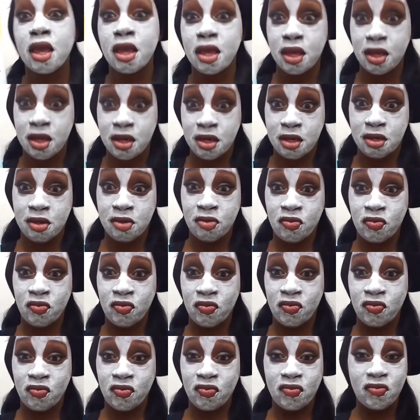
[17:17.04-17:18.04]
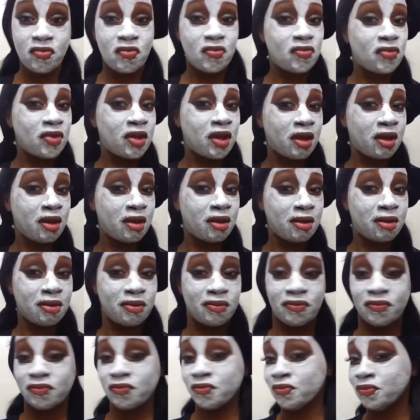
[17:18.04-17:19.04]
Anywho, yeah.
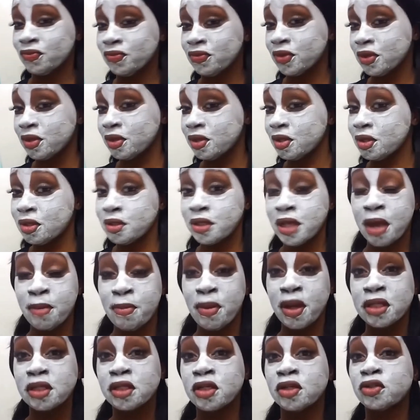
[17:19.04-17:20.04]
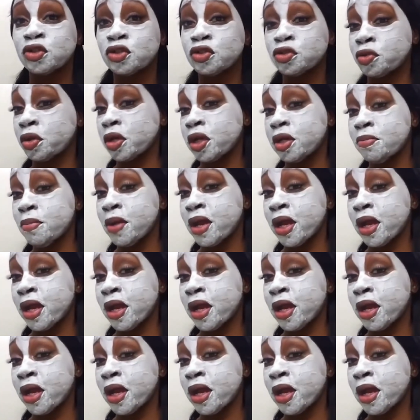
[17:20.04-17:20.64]
Now I'm about to straighten